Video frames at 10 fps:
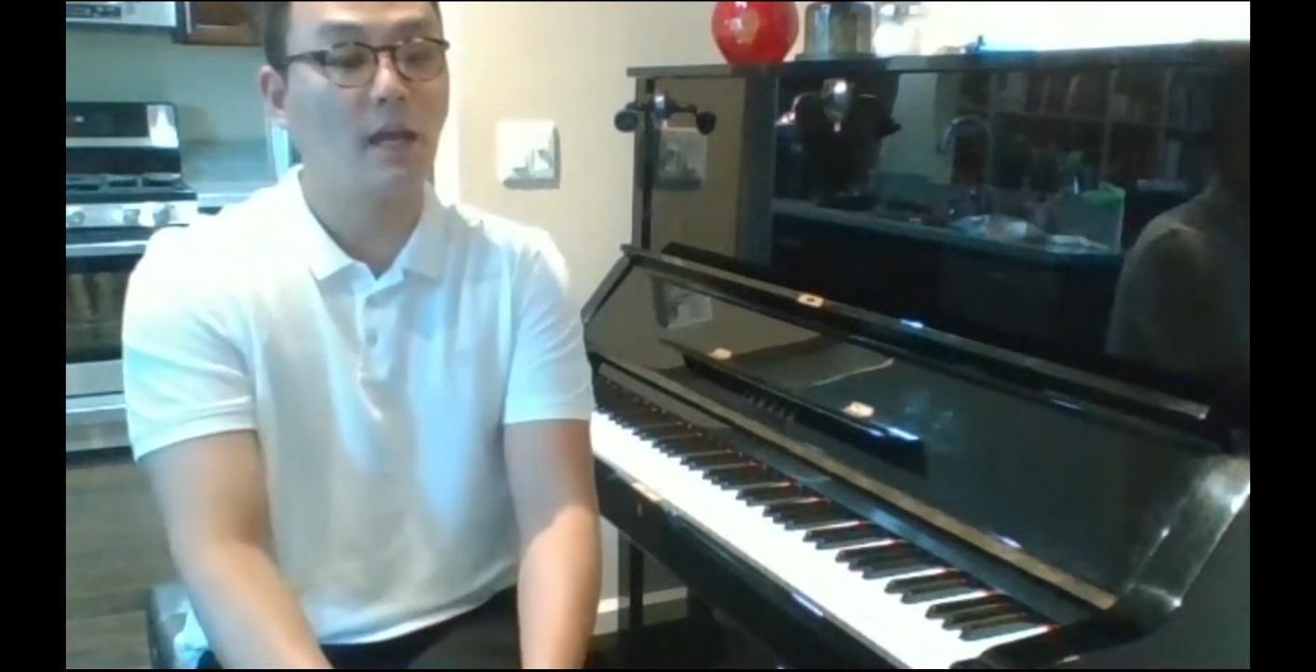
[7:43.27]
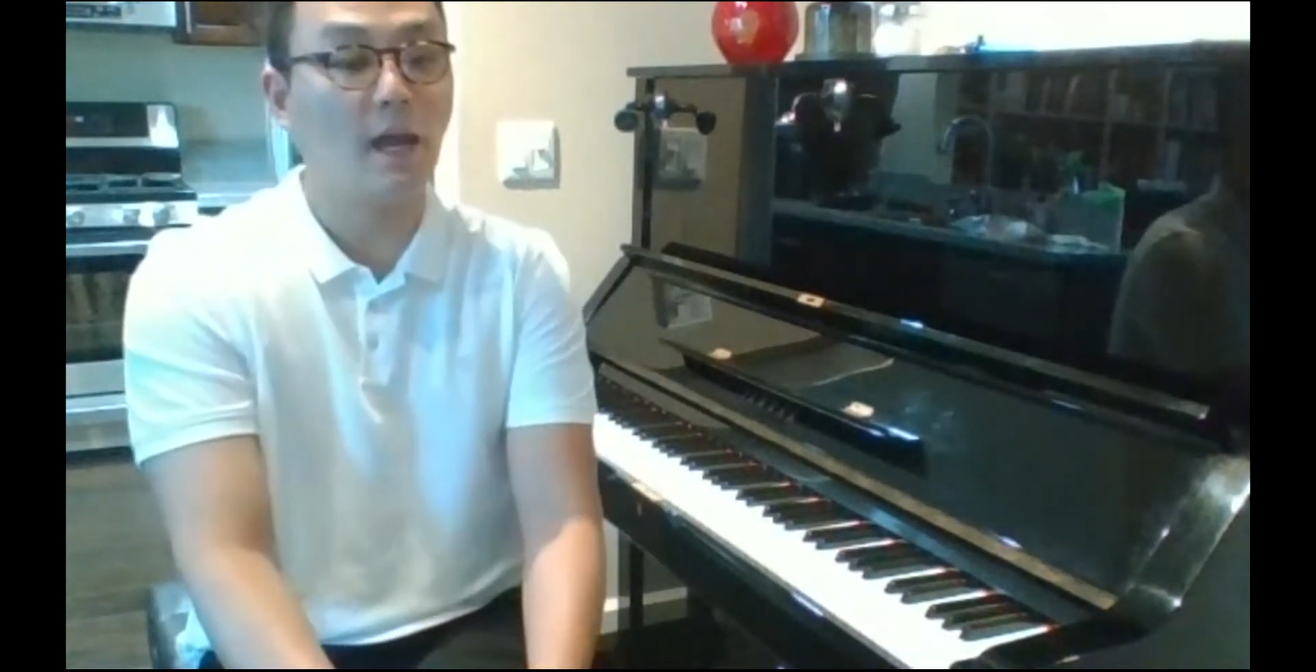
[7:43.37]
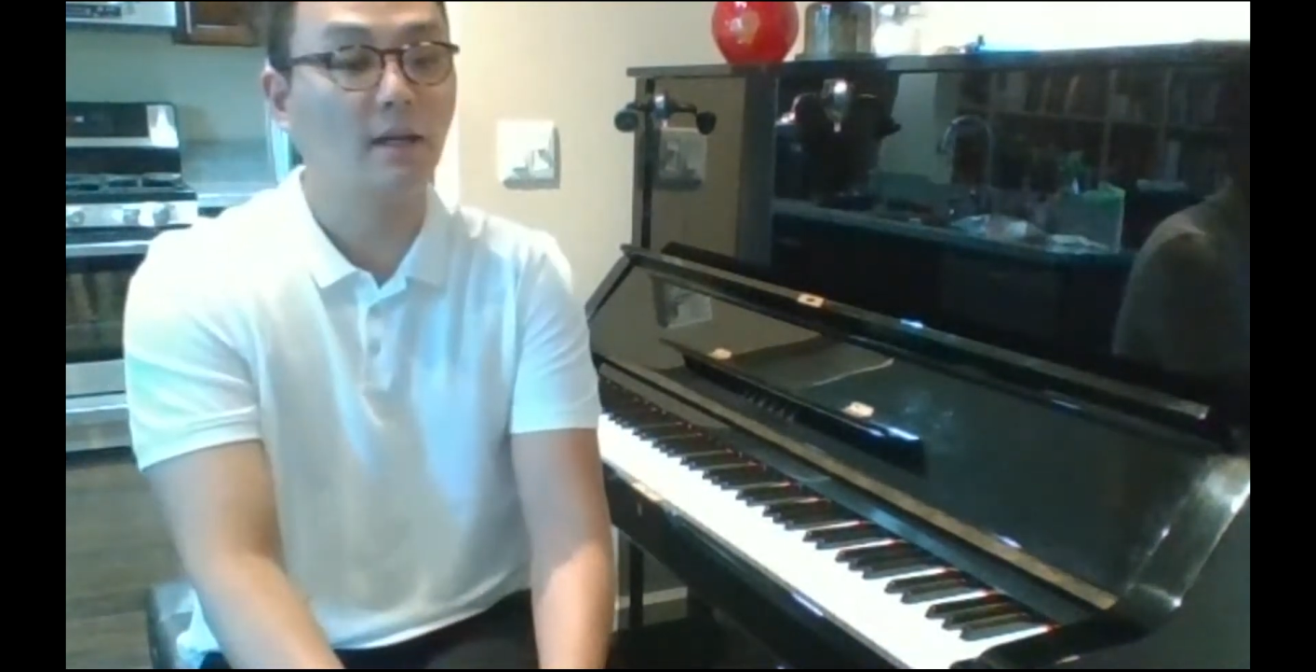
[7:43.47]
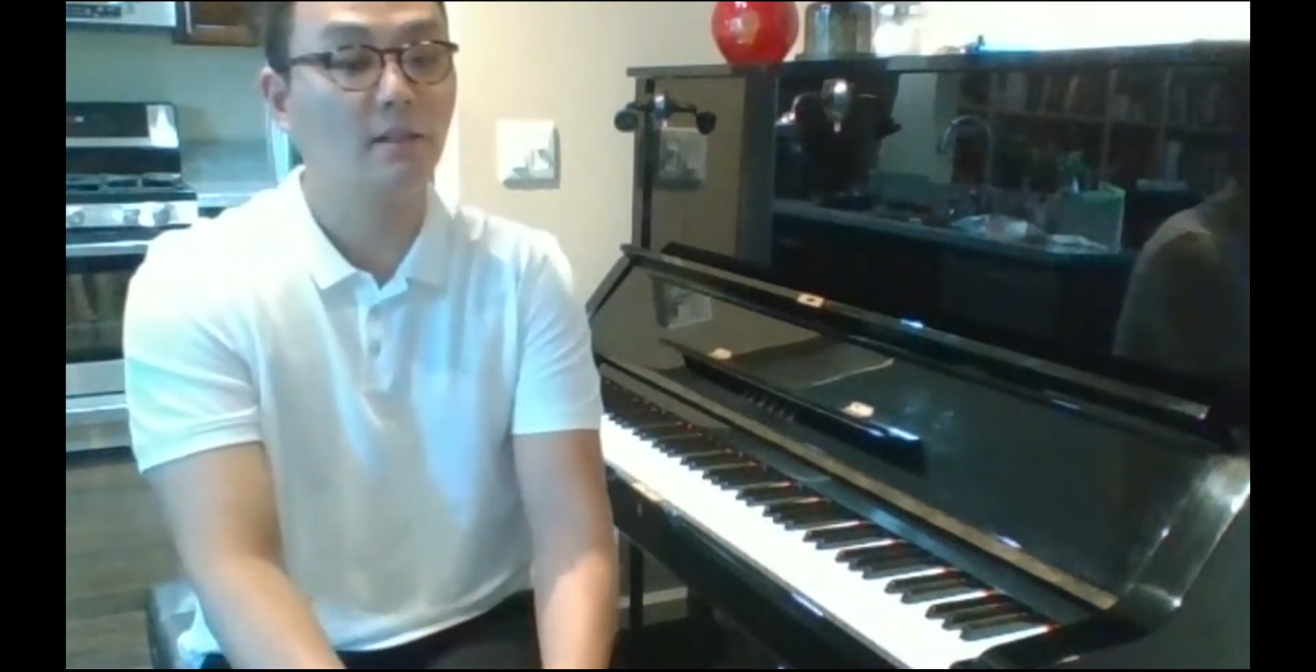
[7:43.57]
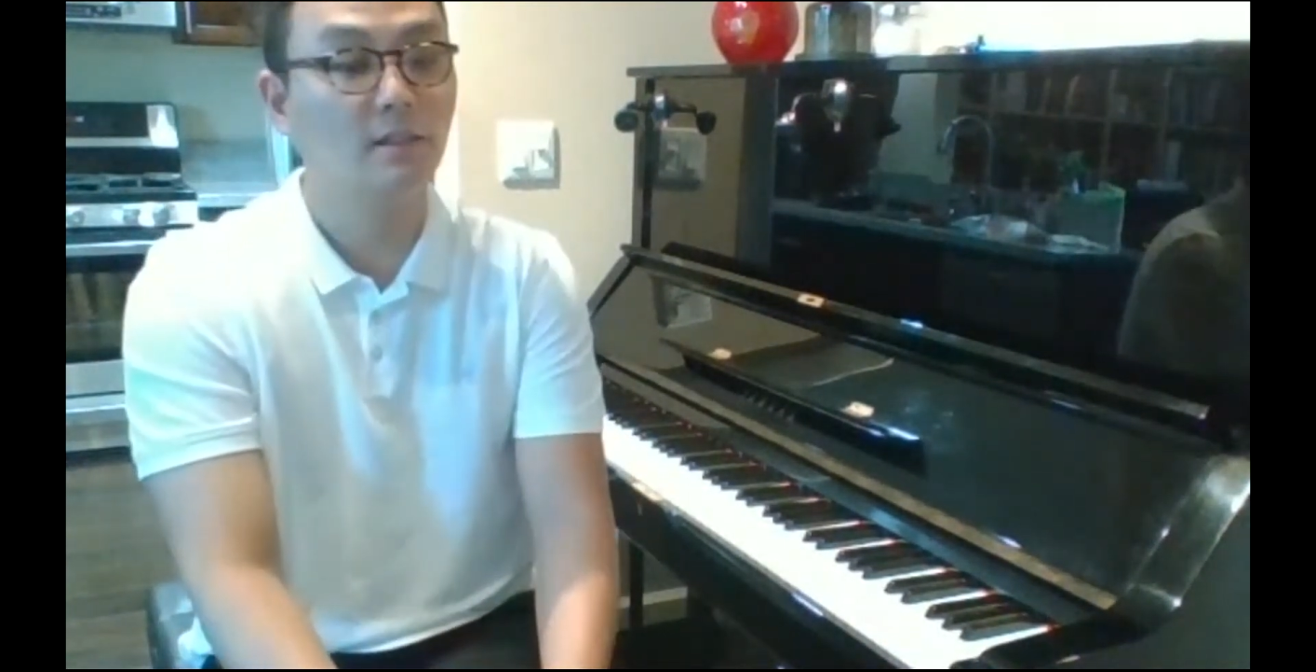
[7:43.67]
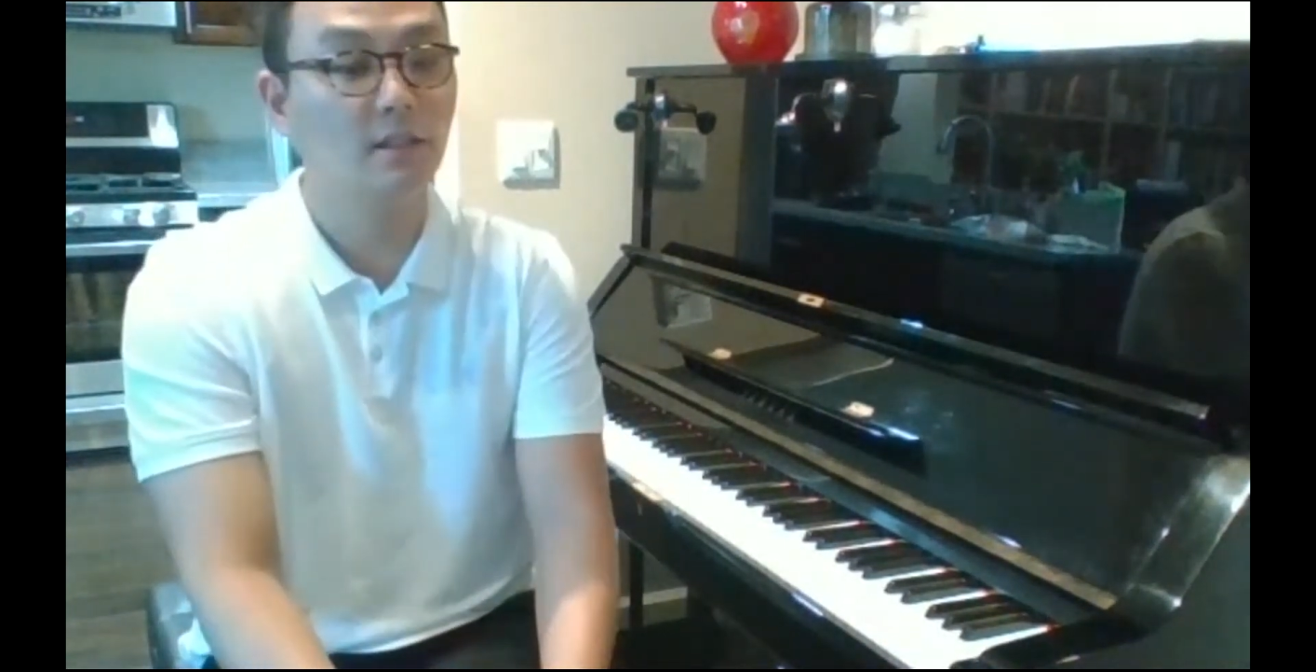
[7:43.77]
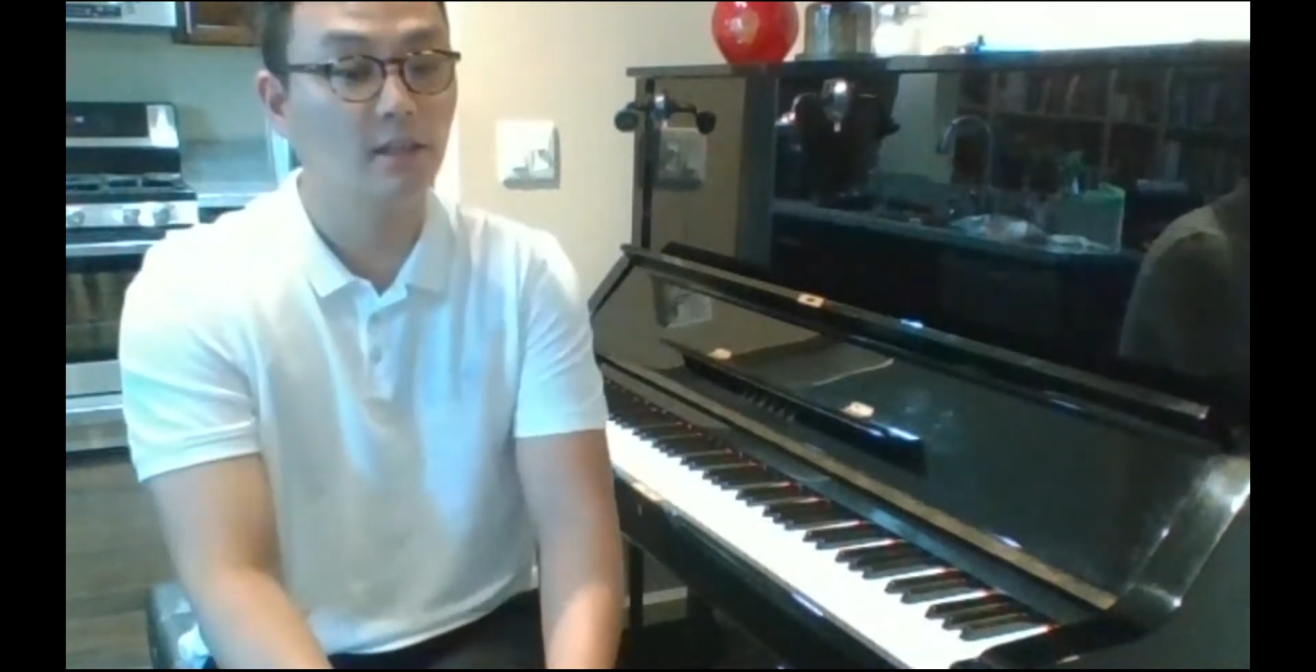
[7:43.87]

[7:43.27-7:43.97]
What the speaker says: act